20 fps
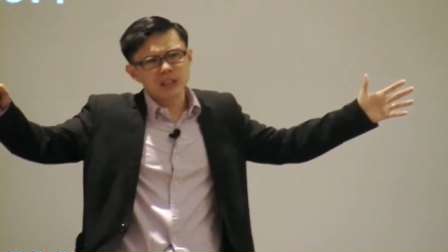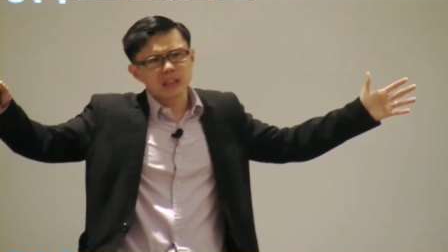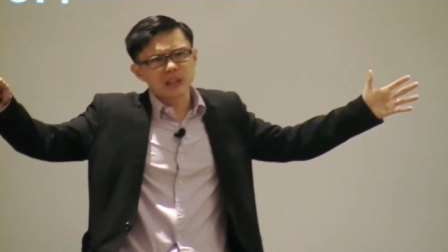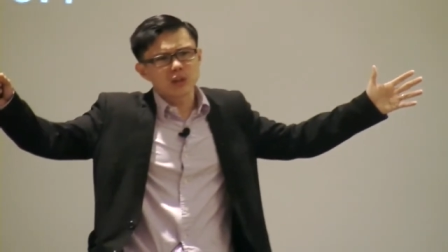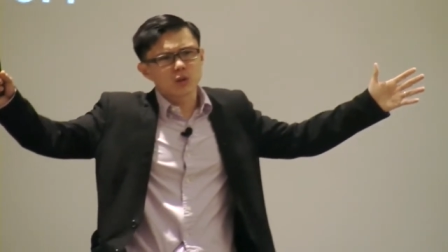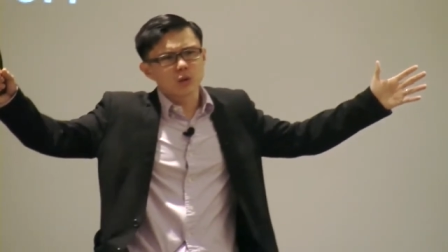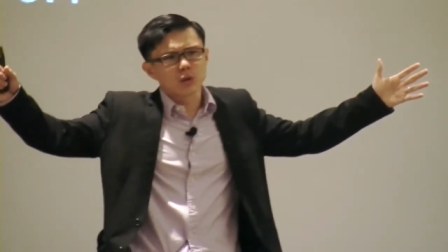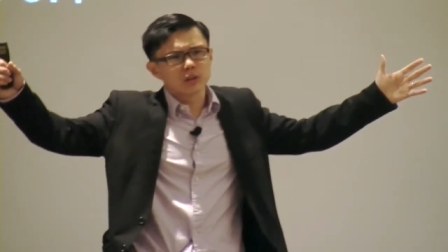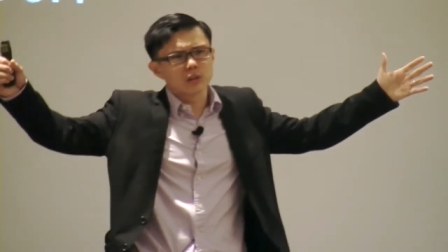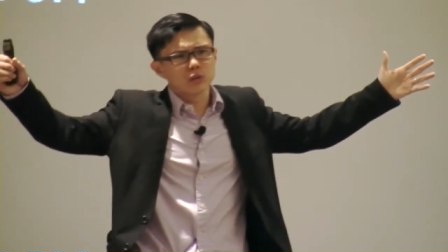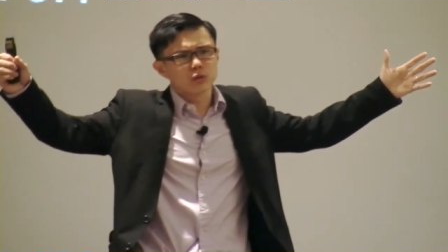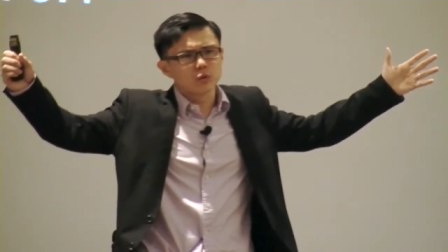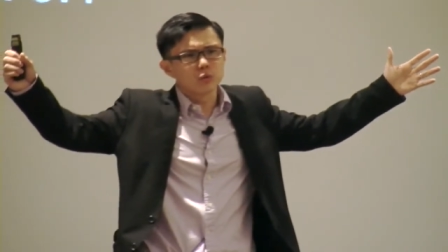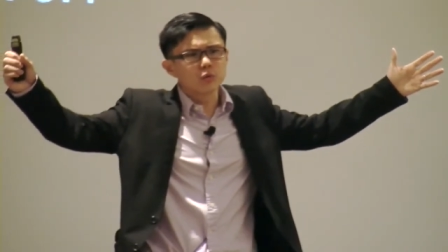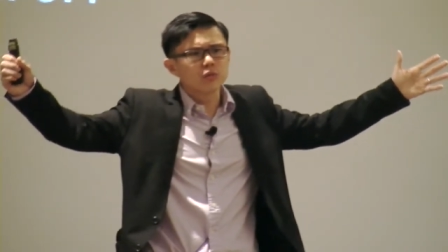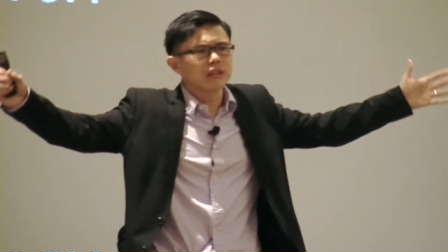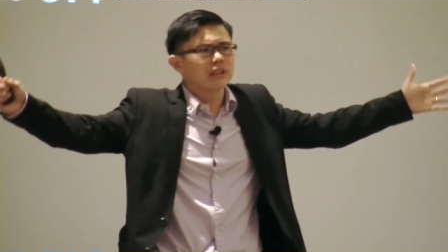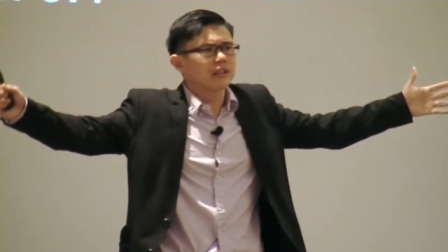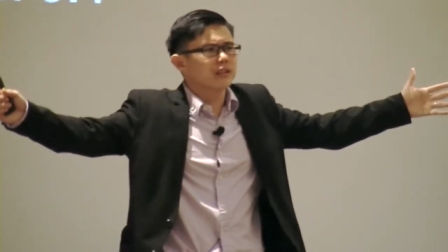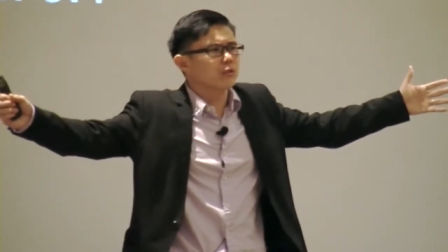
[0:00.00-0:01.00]
he could
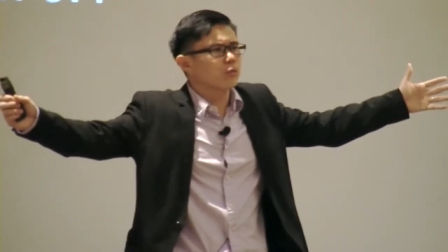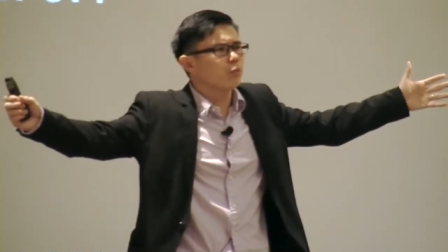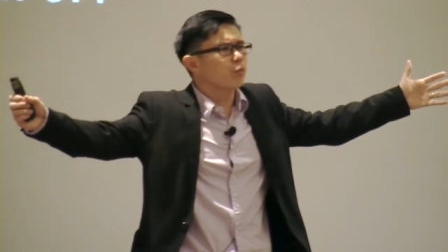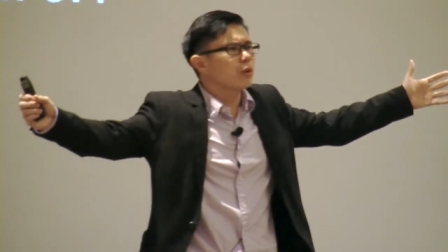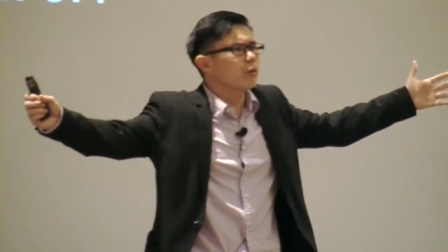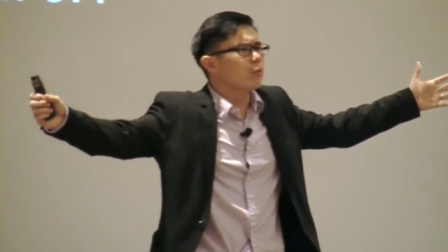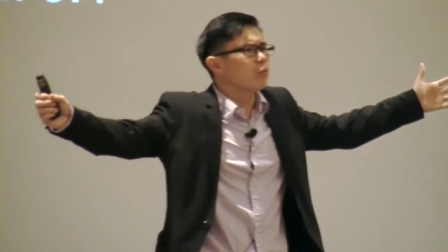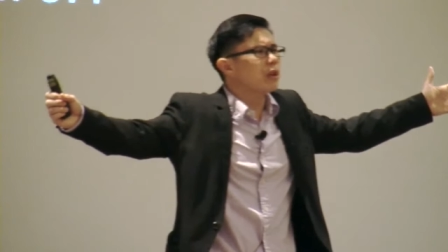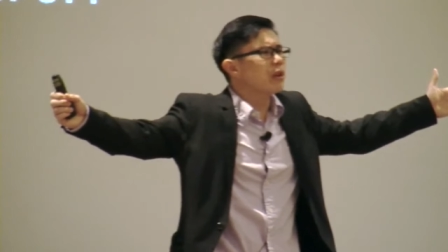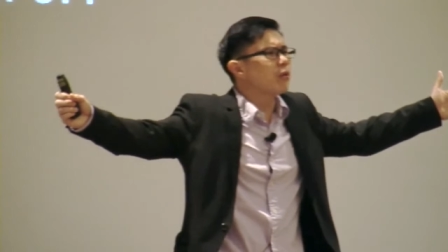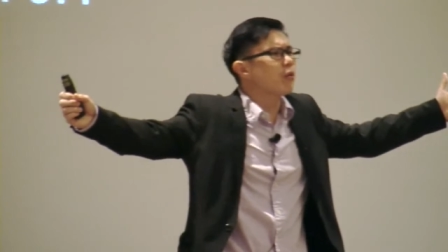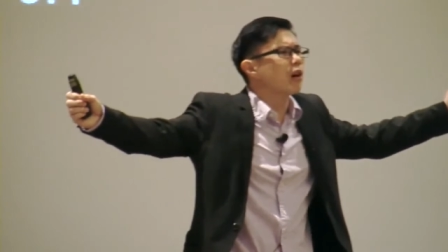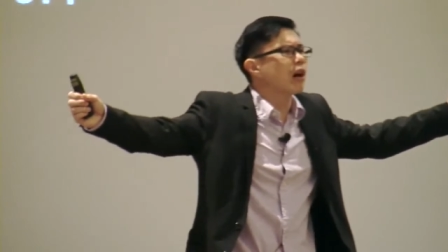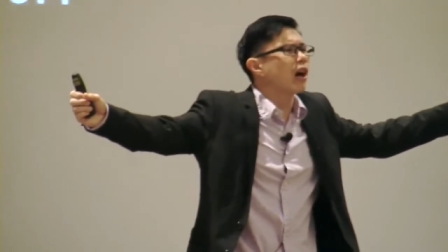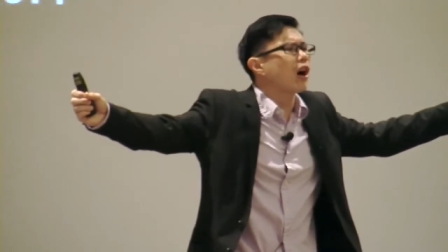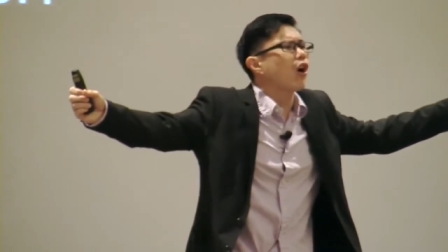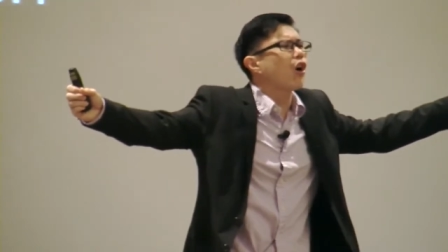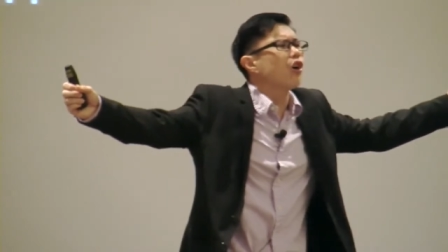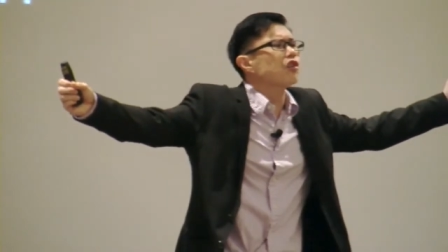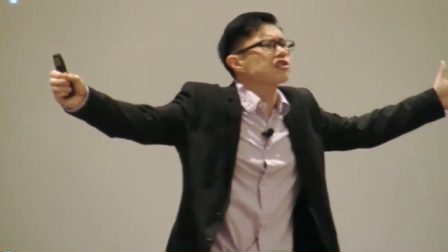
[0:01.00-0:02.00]
do this, we, we were
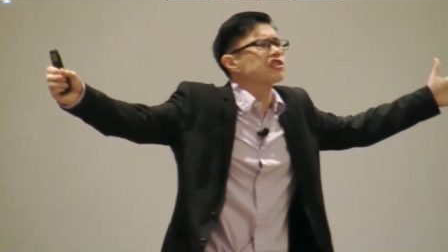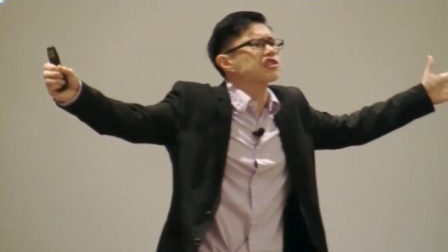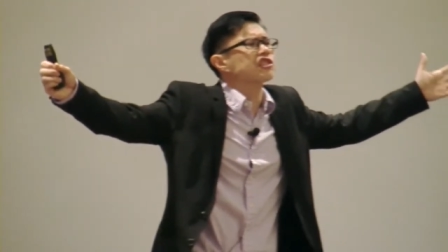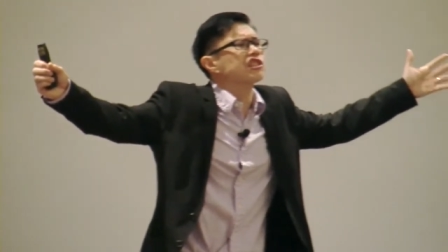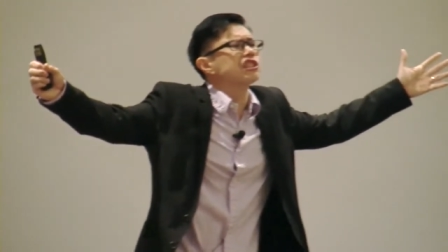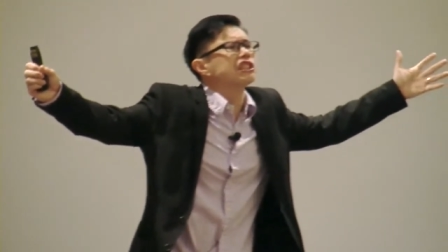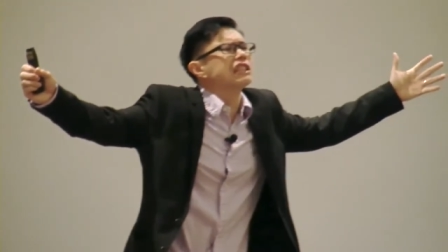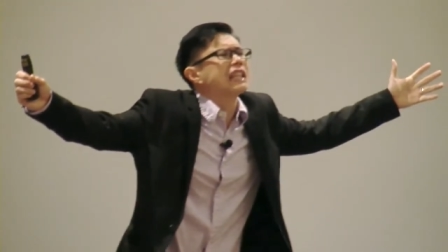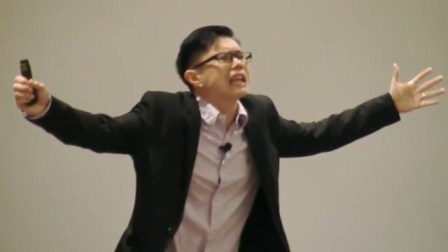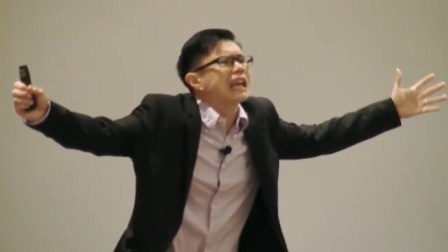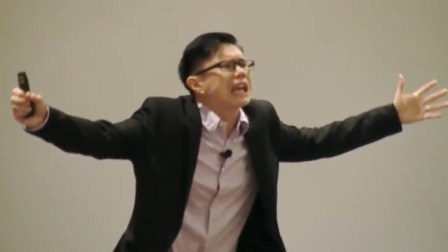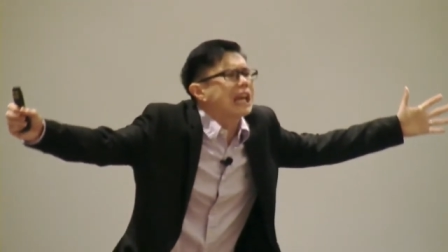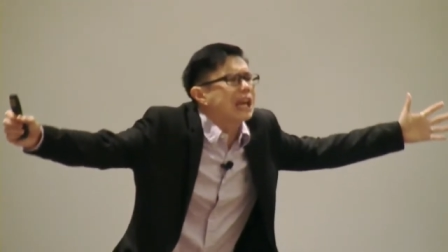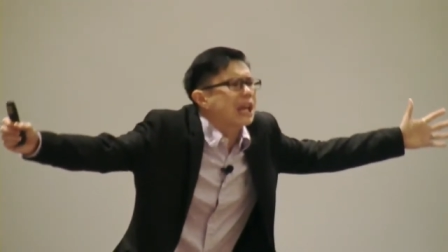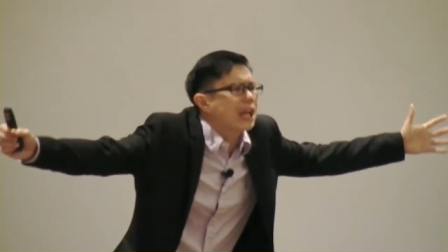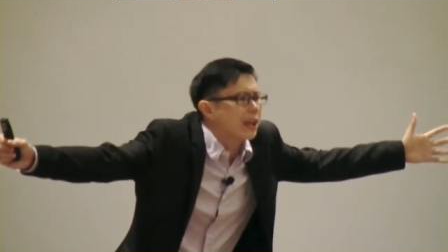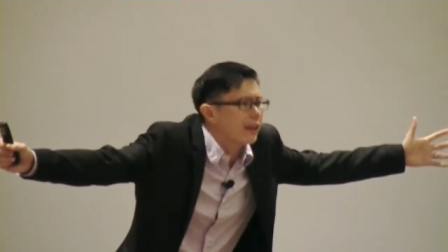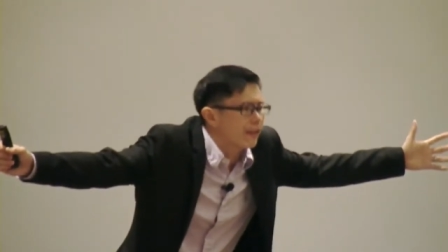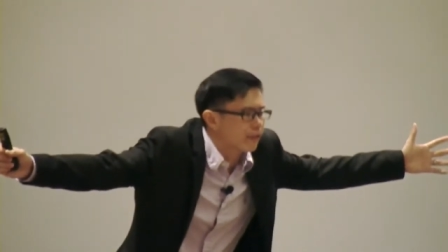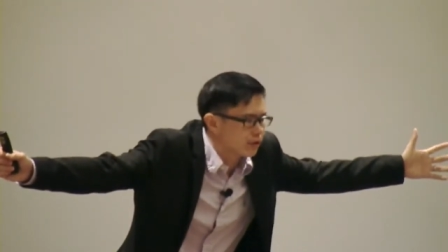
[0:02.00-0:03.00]
all
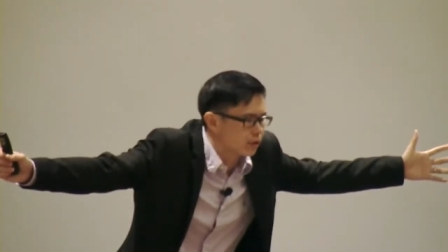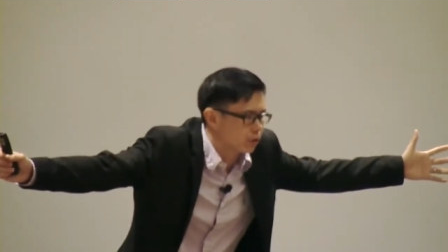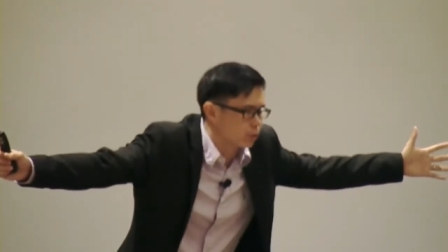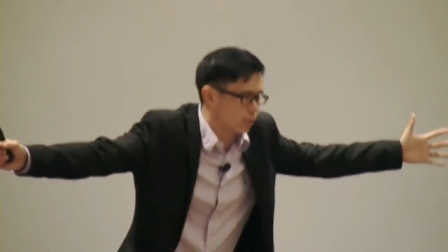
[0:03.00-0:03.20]
slaves